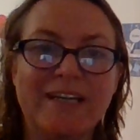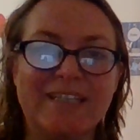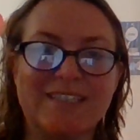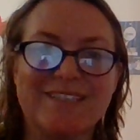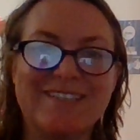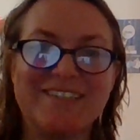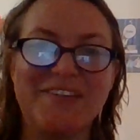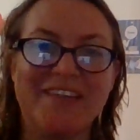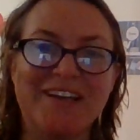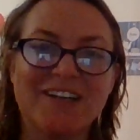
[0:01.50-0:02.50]
Right,
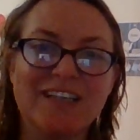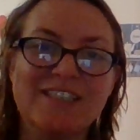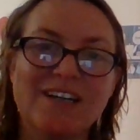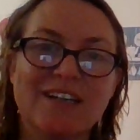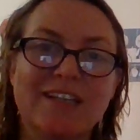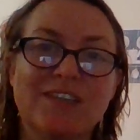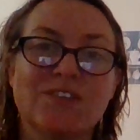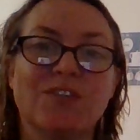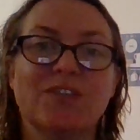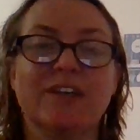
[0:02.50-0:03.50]
so the Ugly Duckling
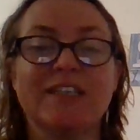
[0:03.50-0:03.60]
song.